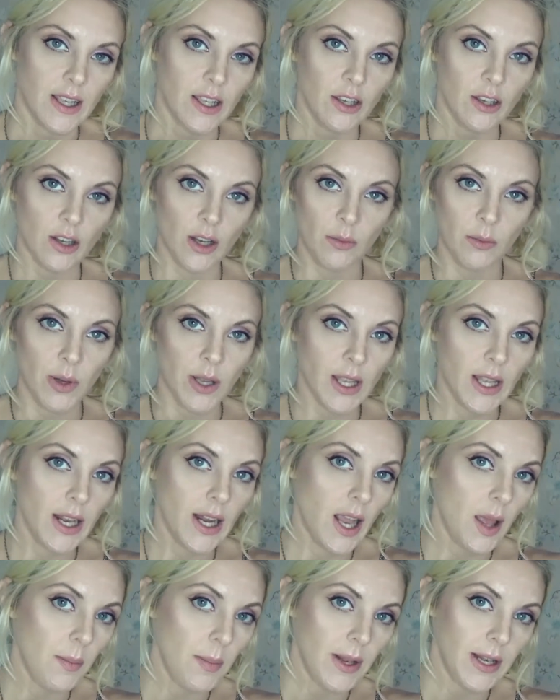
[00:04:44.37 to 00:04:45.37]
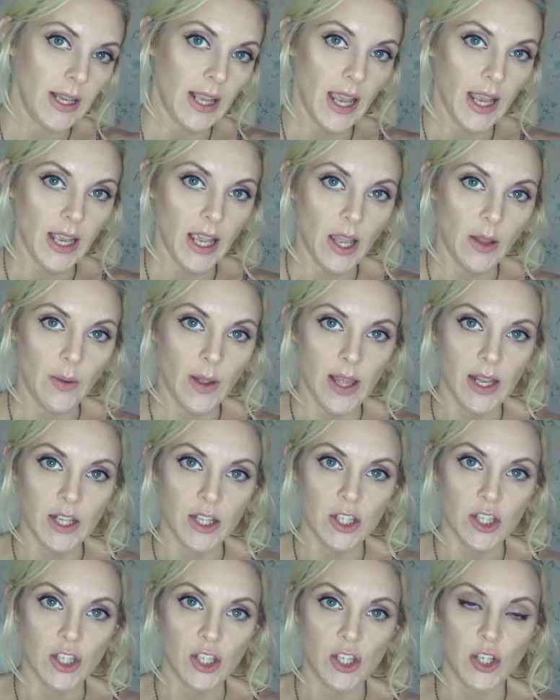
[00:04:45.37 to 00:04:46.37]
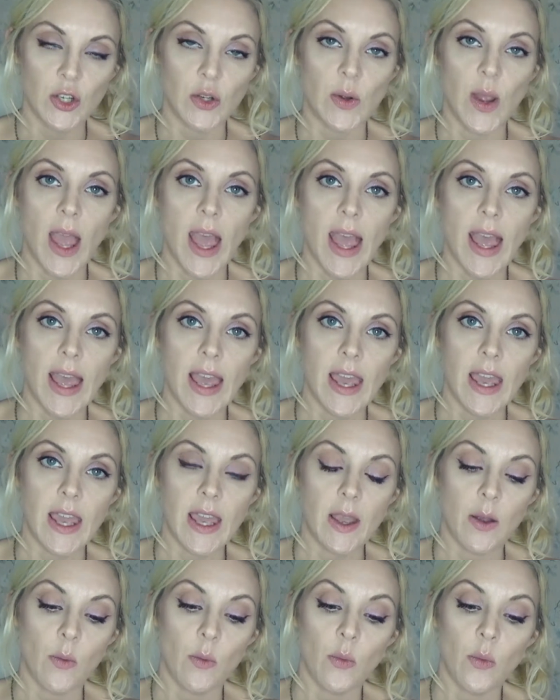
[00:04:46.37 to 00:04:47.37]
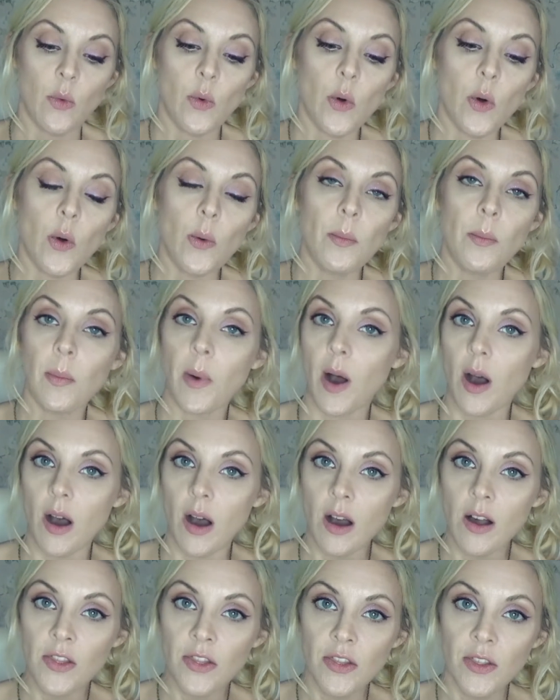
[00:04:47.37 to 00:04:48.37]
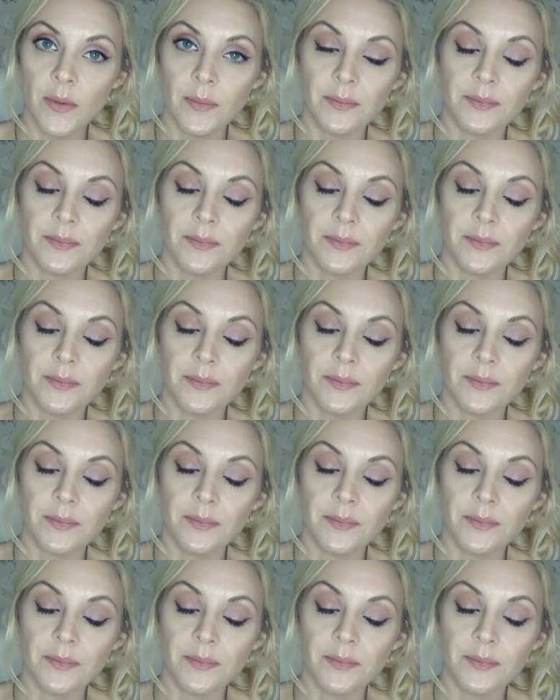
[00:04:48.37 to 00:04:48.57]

You can put your leopard gecko into a warm bath,